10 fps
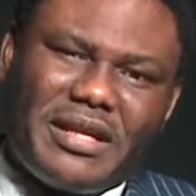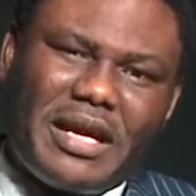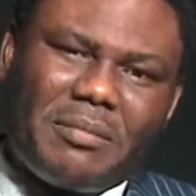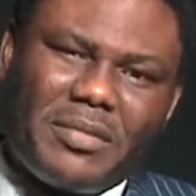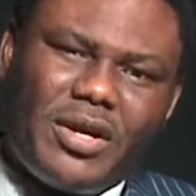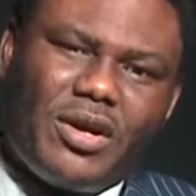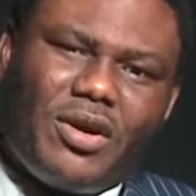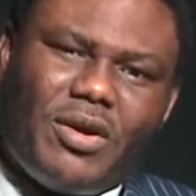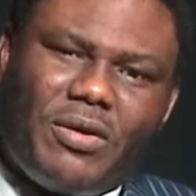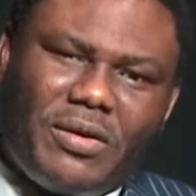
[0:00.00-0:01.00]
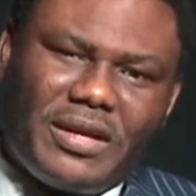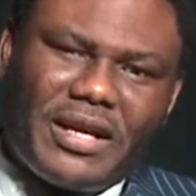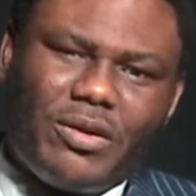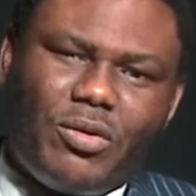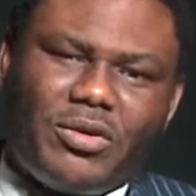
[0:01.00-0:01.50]
to them
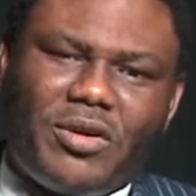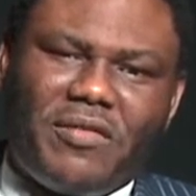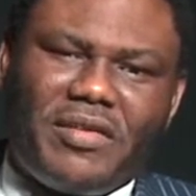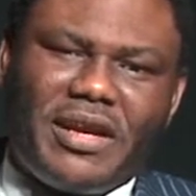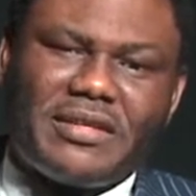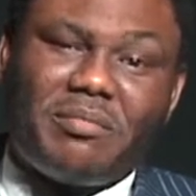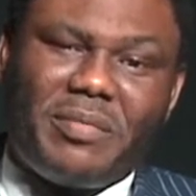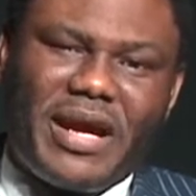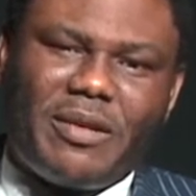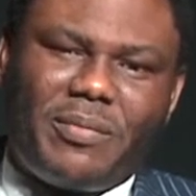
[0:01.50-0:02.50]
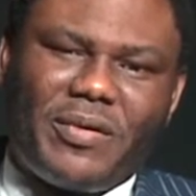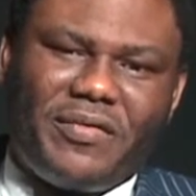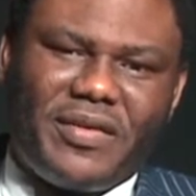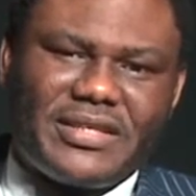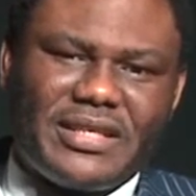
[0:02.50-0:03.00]
under the old covenant by the
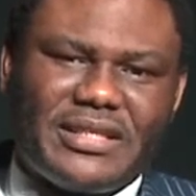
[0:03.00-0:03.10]
prophets.